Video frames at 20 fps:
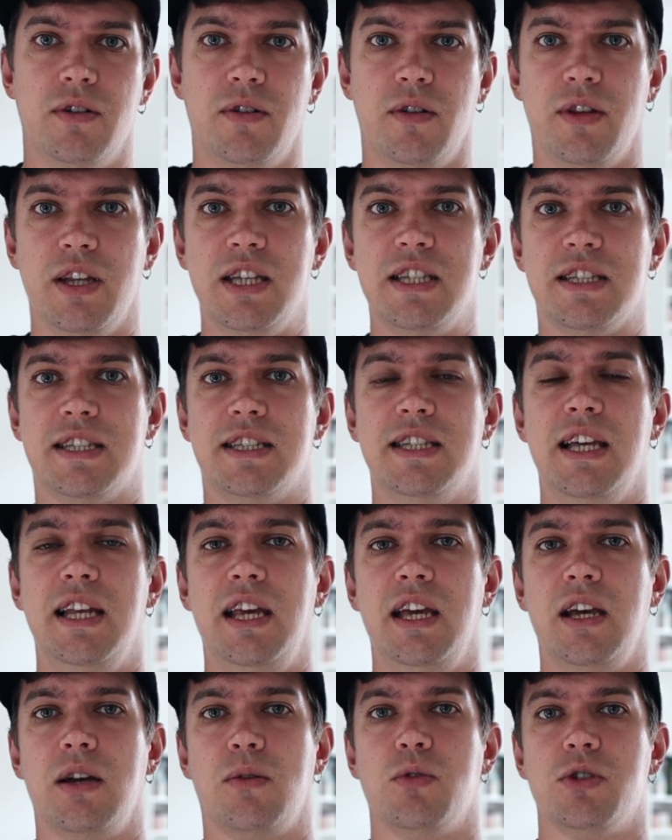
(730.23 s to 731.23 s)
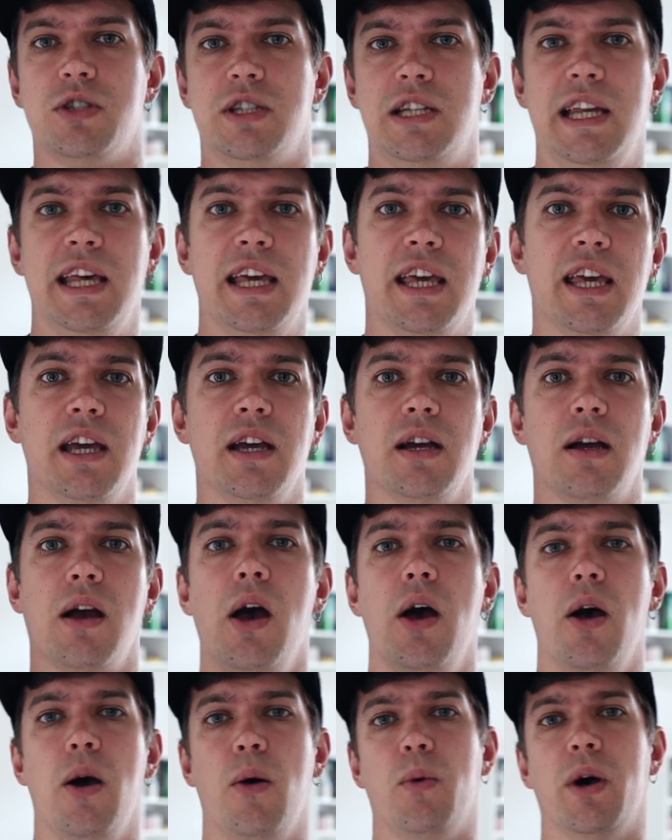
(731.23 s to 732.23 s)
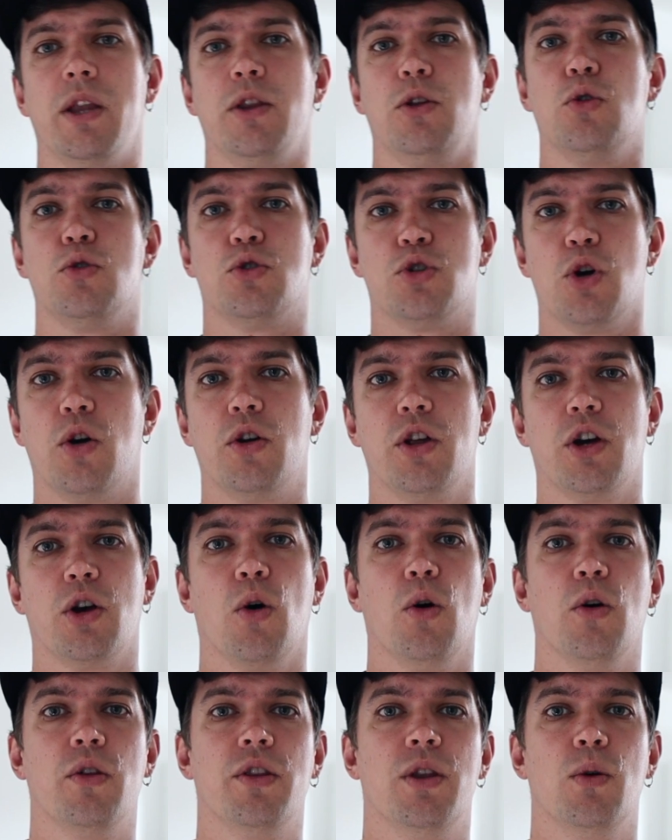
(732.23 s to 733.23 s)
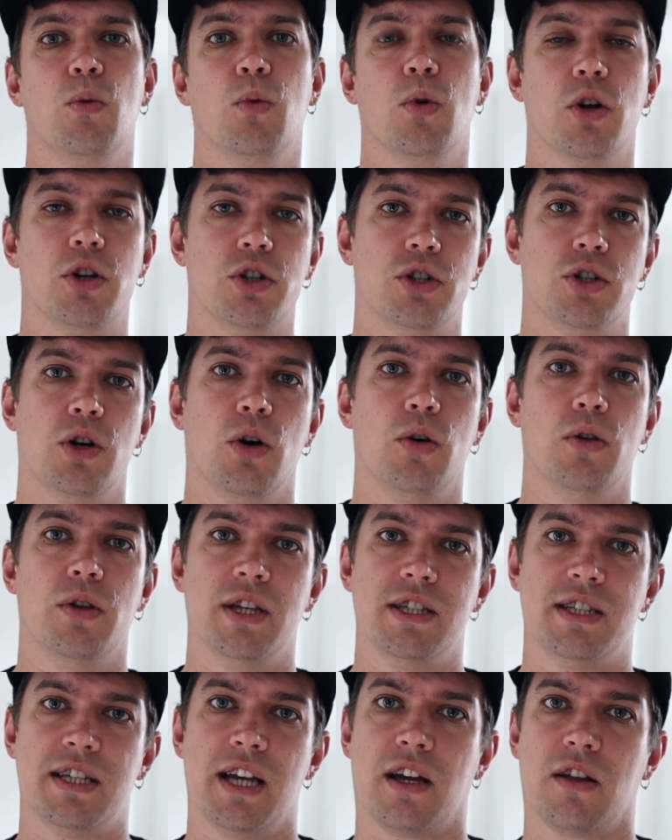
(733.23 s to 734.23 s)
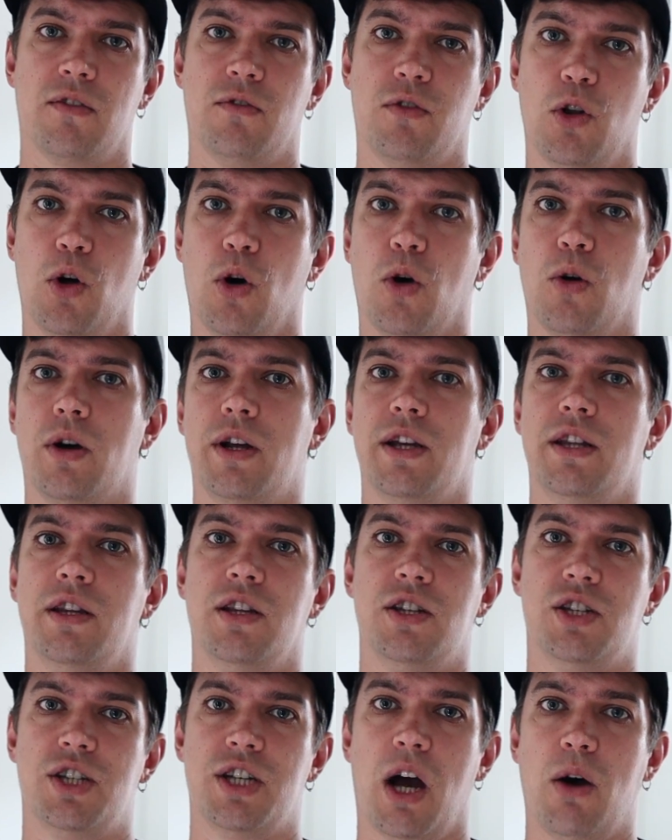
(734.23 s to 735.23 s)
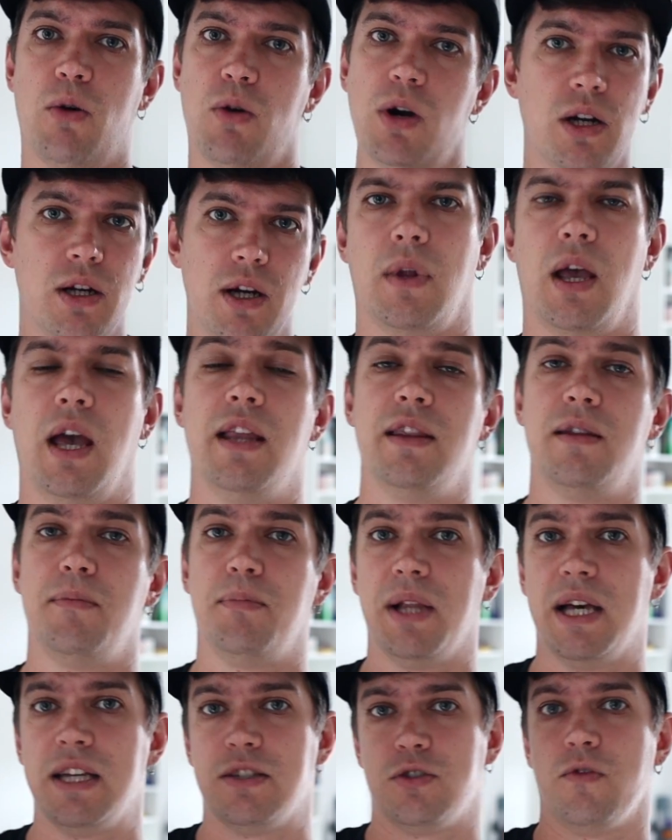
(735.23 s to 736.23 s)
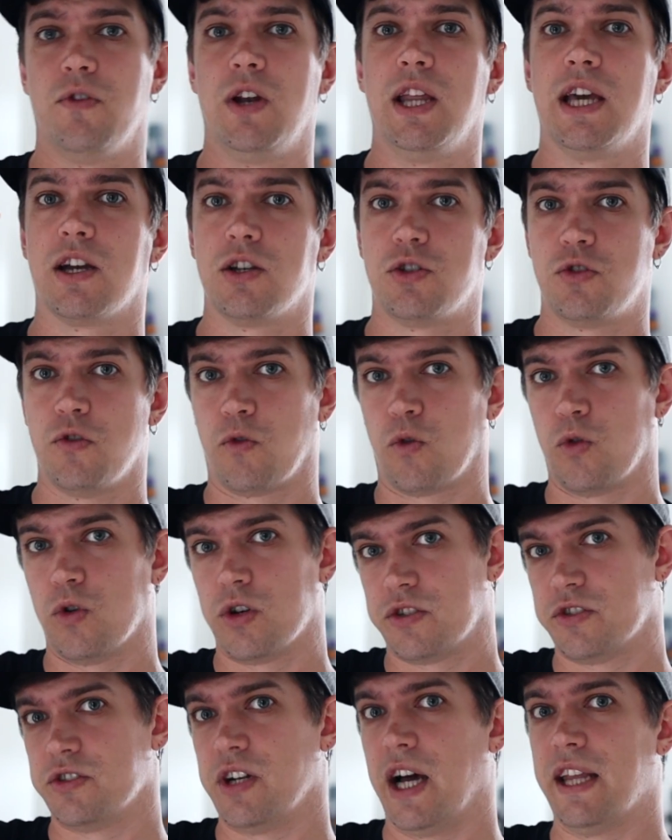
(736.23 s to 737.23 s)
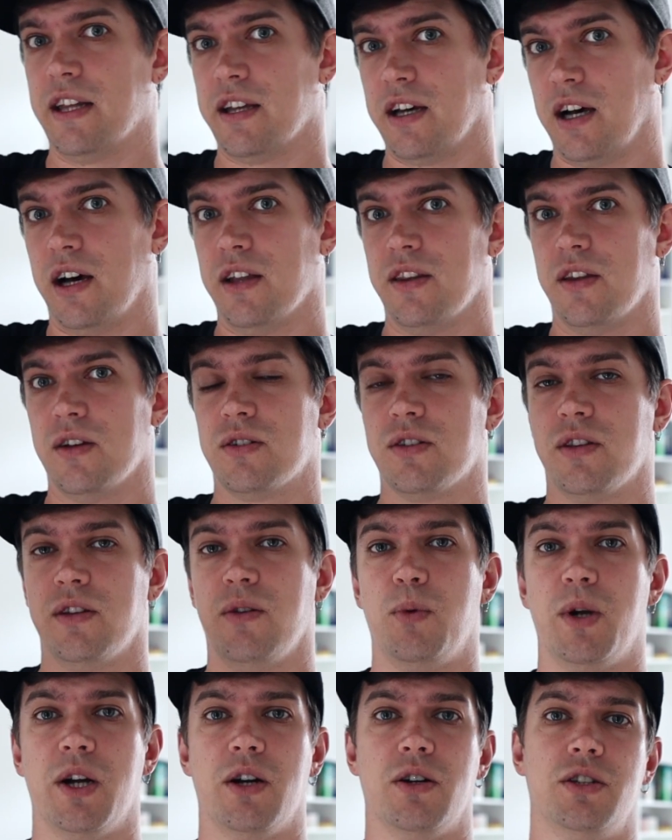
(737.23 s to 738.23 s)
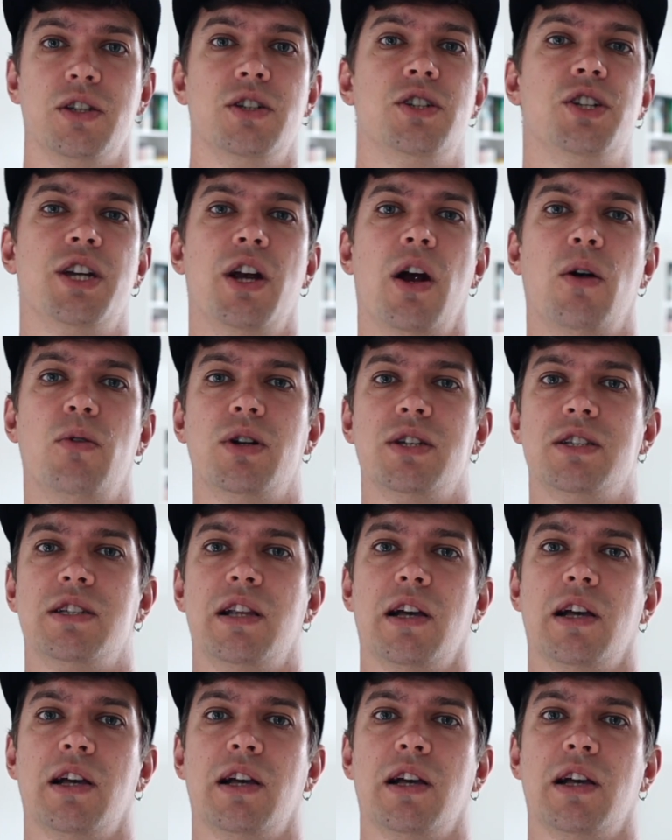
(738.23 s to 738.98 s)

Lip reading: this ceiling was leaking when you're turning on the water on the second floor in the shower, and the place of leakage of course right under where the shower is